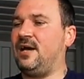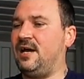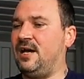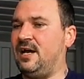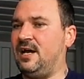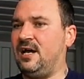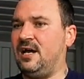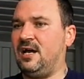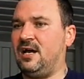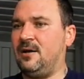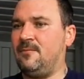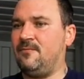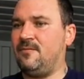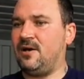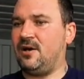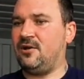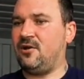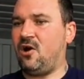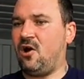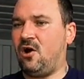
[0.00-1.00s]

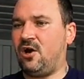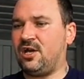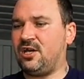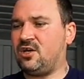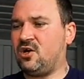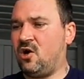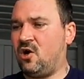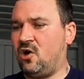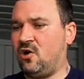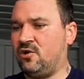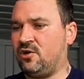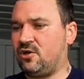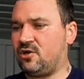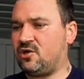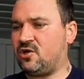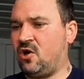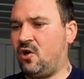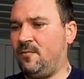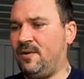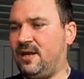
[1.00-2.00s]
an
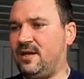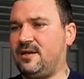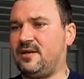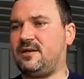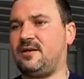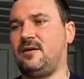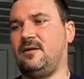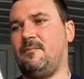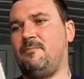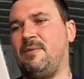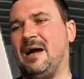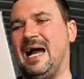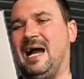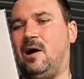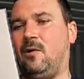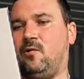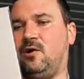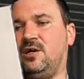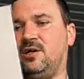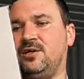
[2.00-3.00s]
Icon comic,
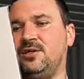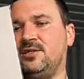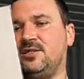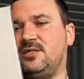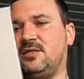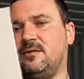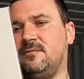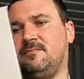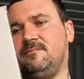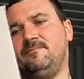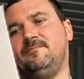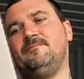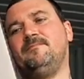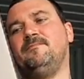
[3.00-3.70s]
Powers.